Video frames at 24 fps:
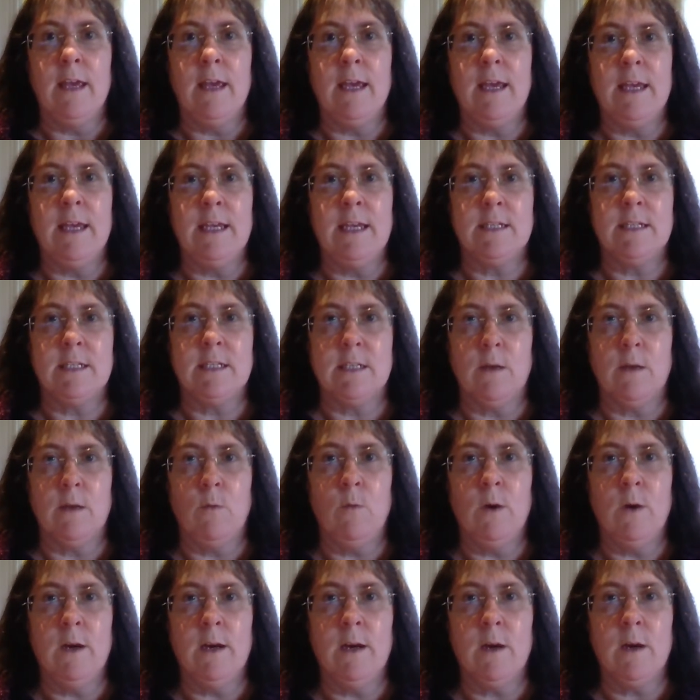is
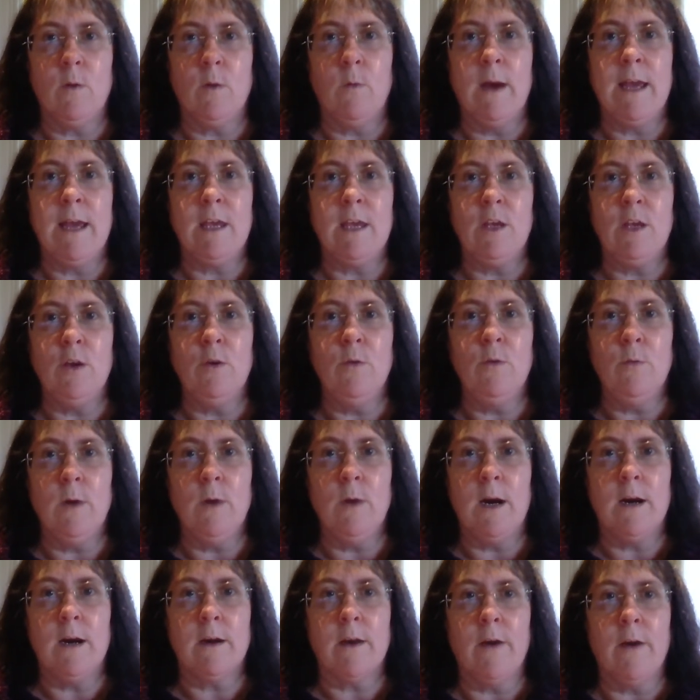work where you
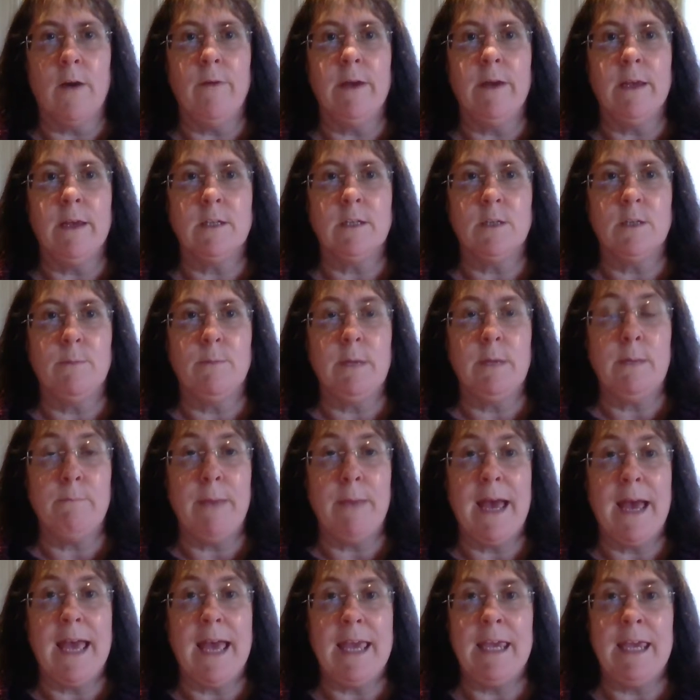are going to be
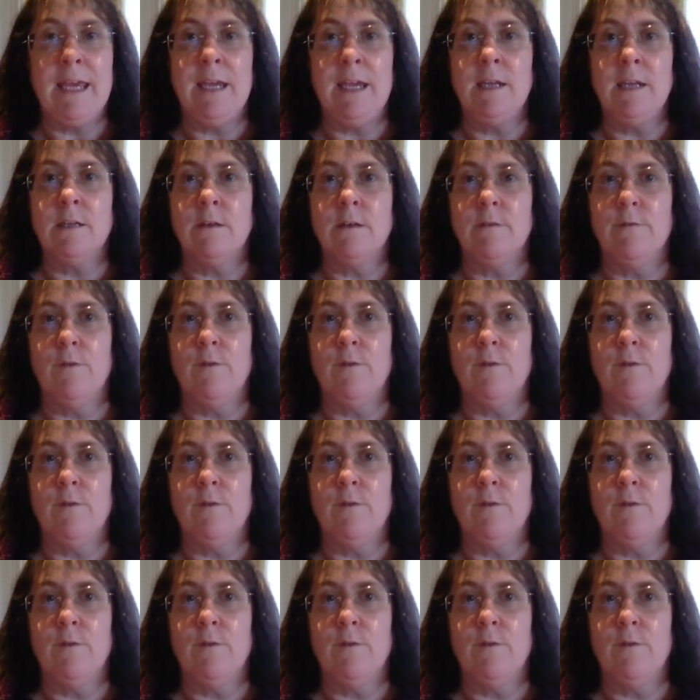paid